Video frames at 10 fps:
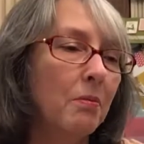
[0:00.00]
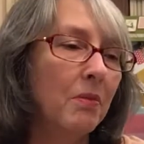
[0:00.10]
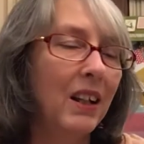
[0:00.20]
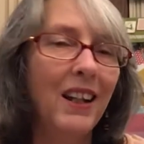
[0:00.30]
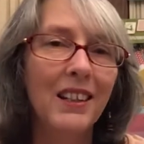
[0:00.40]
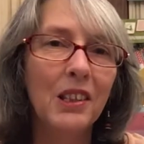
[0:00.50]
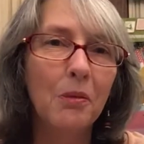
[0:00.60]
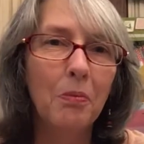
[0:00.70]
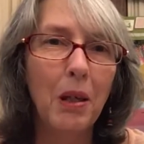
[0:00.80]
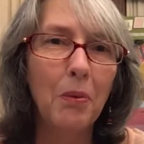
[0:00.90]
class
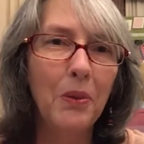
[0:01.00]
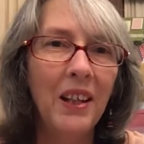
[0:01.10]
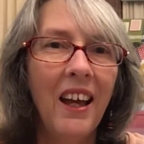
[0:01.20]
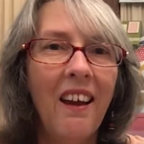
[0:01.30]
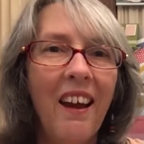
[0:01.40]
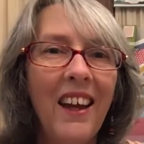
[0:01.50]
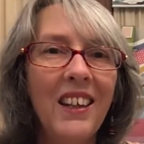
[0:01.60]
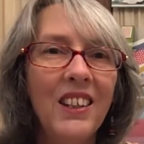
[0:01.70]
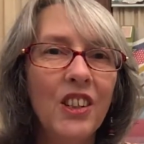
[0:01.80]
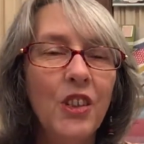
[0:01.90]
people,
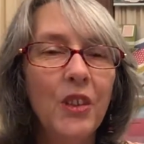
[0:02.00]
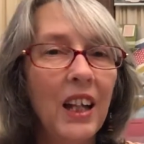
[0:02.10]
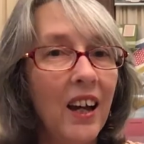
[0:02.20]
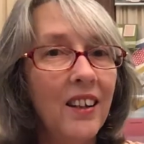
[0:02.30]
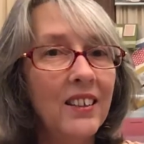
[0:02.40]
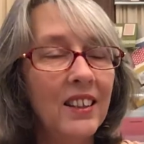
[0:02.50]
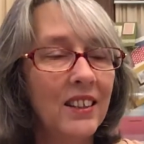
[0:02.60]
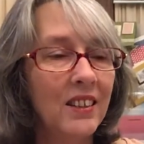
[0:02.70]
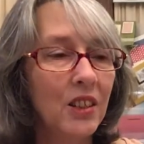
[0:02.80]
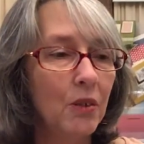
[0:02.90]
and I do a card kit.
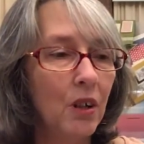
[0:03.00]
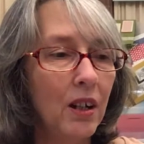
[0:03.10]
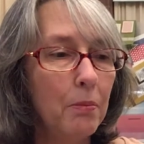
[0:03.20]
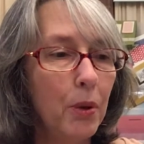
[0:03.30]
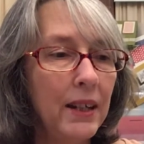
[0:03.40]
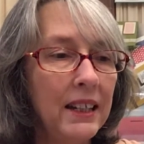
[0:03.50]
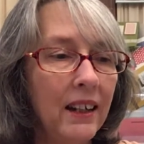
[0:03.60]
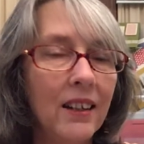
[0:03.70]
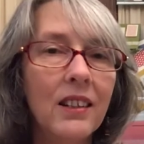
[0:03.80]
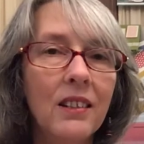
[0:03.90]
So I
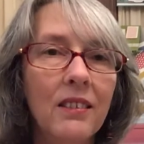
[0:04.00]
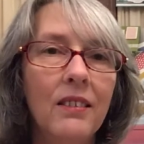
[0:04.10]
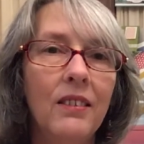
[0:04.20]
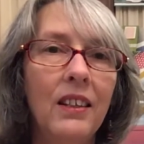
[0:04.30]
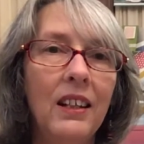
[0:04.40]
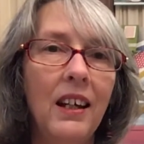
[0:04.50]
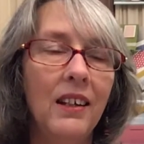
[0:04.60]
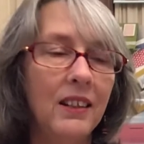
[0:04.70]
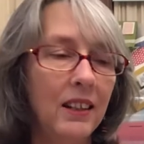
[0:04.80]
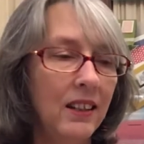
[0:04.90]
pre-cut the card
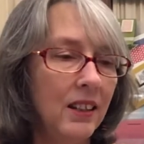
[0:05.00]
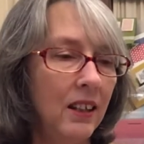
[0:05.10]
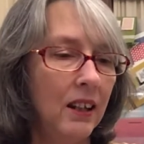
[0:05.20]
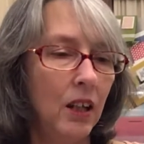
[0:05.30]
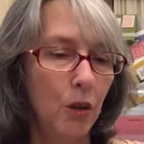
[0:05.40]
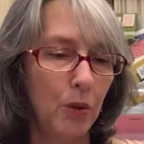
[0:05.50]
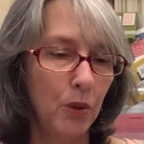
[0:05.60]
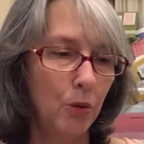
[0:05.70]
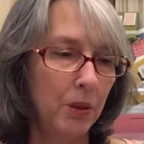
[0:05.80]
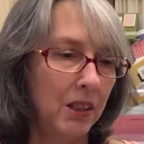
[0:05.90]
kit with
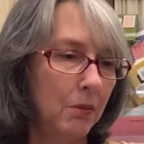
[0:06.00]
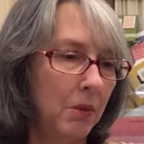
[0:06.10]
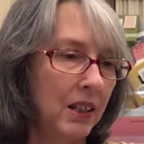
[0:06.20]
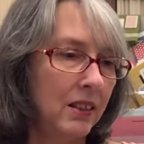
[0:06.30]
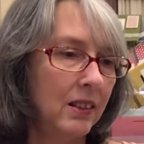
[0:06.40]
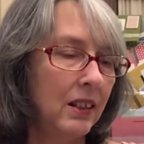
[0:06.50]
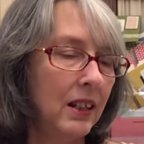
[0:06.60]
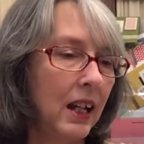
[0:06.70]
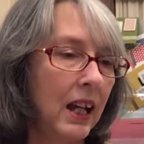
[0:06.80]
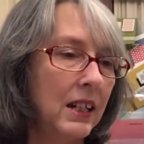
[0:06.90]
all bits and pieces in it,
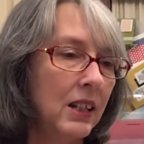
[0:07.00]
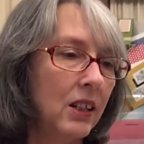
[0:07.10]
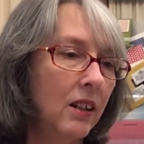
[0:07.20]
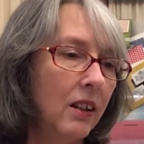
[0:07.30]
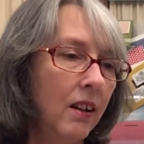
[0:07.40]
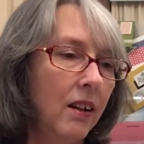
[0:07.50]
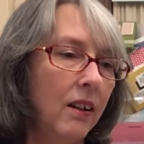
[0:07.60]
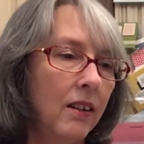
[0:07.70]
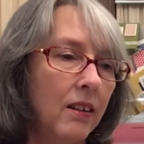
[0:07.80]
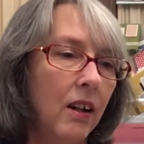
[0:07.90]
and
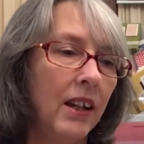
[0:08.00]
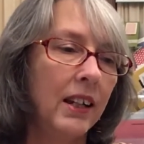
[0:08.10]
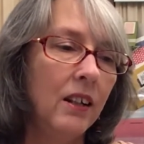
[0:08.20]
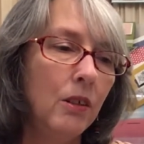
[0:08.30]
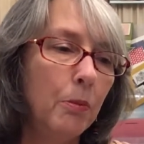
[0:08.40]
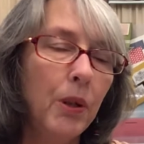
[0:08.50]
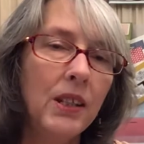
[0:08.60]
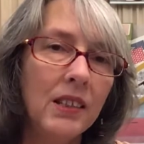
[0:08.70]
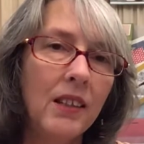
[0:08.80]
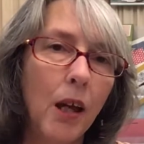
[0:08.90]
I can't
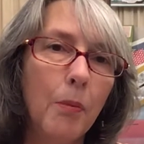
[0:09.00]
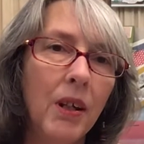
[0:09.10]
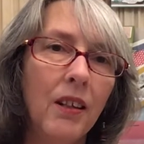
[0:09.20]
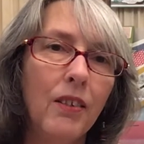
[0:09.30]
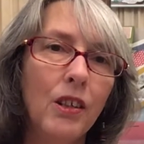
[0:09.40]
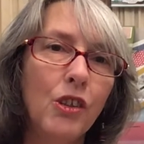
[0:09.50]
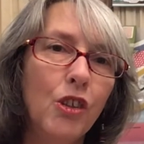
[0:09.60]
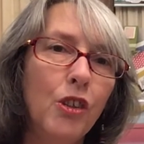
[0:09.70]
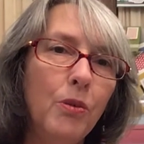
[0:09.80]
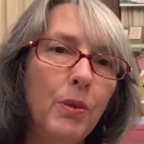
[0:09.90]
pre-stamp anything, so
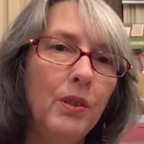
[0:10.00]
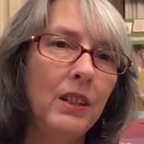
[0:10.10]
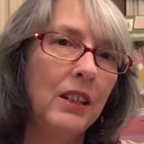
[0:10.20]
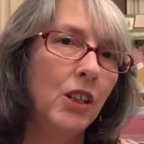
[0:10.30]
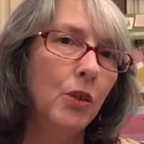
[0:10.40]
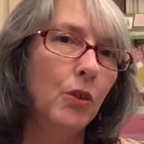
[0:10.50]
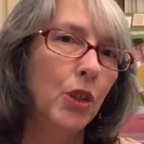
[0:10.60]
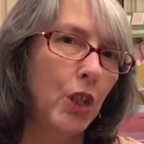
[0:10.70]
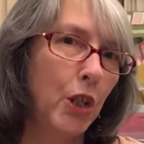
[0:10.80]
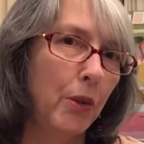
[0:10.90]
you will need to order
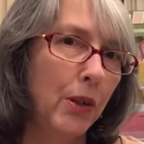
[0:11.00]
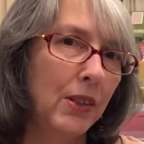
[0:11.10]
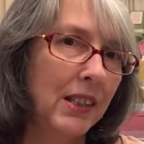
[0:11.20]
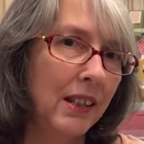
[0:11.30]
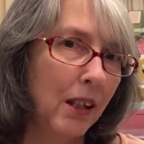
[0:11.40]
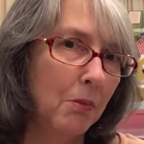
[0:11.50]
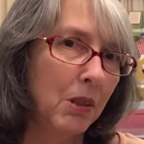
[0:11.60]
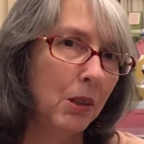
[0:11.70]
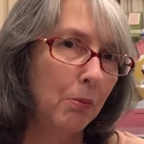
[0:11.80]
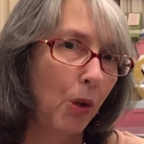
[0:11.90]
your own
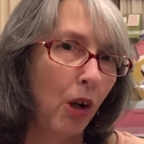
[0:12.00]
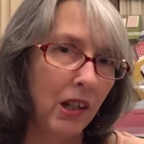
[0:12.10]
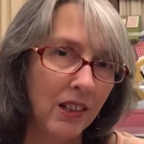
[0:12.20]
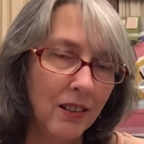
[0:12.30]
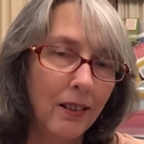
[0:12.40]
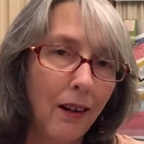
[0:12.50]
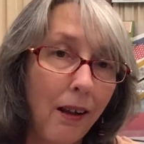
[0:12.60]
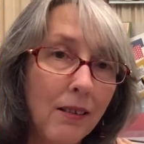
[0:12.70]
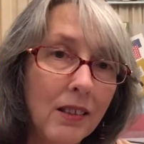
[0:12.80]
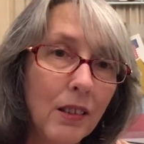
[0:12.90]
stamps prior to the
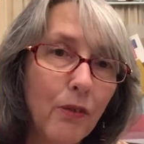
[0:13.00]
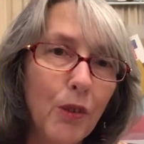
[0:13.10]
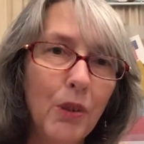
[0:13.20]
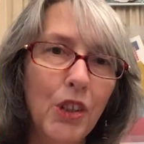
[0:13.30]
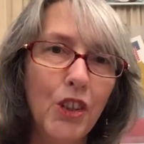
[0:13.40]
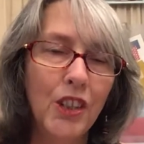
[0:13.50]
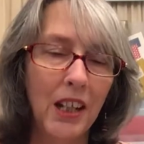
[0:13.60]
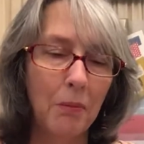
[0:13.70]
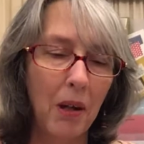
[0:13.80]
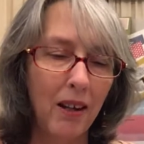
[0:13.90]
class if you wish to
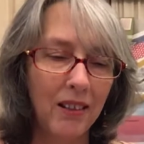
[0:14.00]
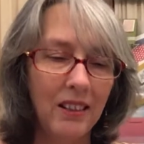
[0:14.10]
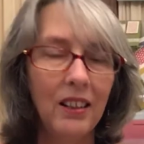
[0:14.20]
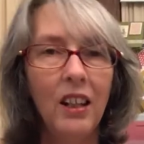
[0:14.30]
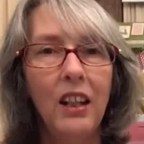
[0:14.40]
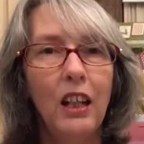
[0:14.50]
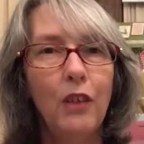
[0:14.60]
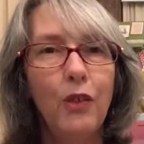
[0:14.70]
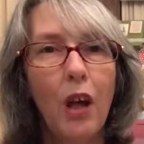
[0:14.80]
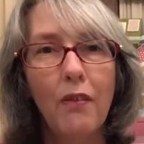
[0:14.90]
take part in it. If
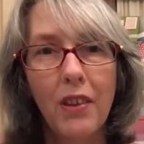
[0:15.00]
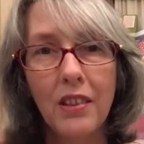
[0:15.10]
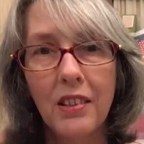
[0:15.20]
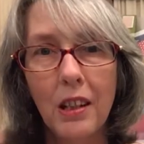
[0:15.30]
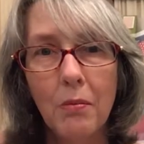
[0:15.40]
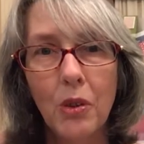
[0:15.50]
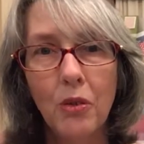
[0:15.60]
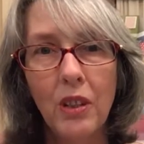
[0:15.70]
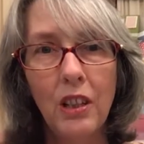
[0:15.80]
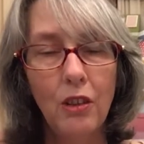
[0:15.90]
you have other stamps
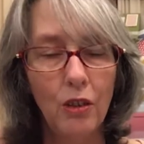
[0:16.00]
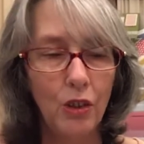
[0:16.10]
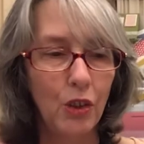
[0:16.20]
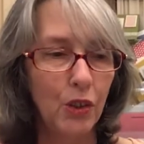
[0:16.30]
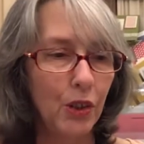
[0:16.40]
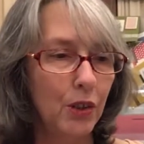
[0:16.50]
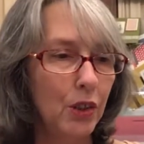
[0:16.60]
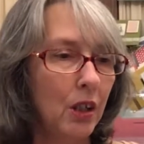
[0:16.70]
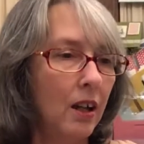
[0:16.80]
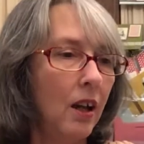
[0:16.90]
already, you could use those.
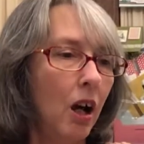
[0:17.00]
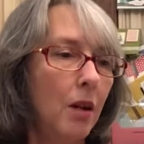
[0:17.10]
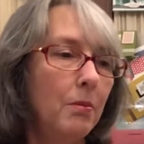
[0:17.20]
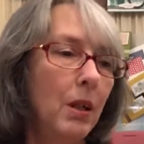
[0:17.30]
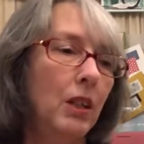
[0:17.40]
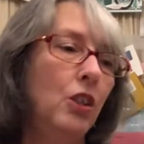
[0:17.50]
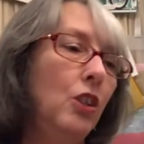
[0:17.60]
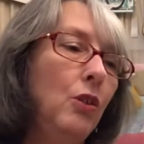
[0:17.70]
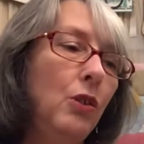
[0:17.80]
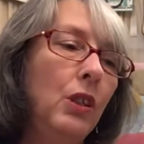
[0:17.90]
I'm actually
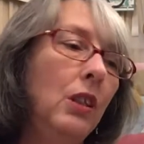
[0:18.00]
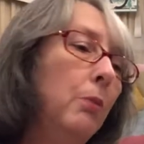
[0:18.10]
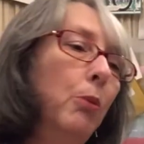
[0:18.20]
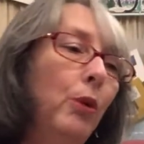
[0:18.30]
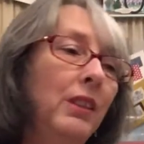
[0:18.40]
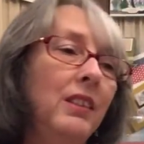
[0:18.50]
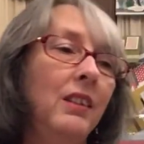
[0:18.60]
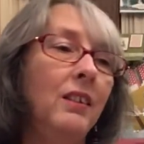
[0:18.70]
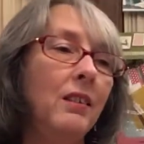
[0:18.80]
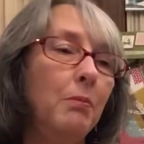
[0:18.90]
using the Poinsettia